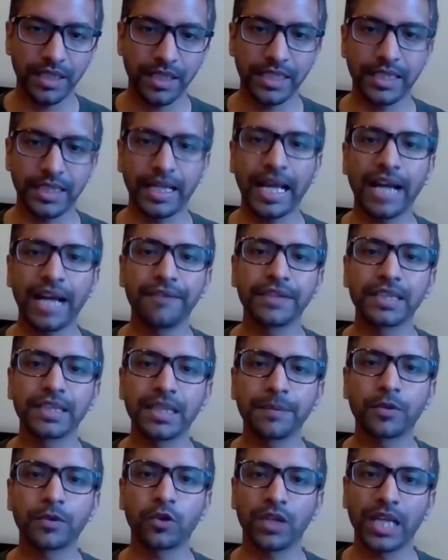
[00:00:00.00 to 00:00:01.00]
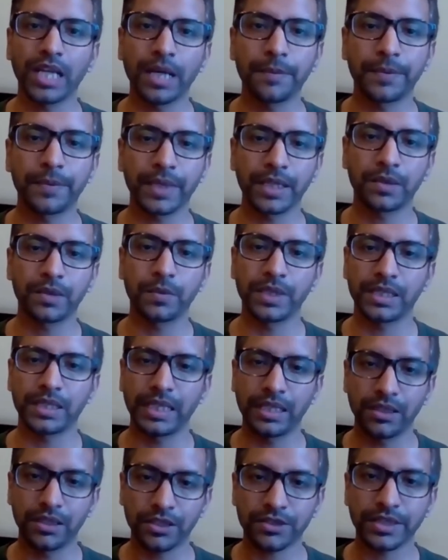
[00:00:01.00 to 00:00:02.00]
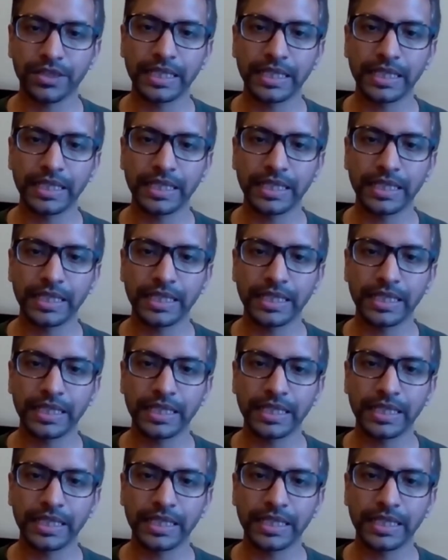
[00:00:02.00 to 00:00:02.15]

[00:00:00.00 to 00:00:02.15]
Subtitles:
and then having them collaborate with industry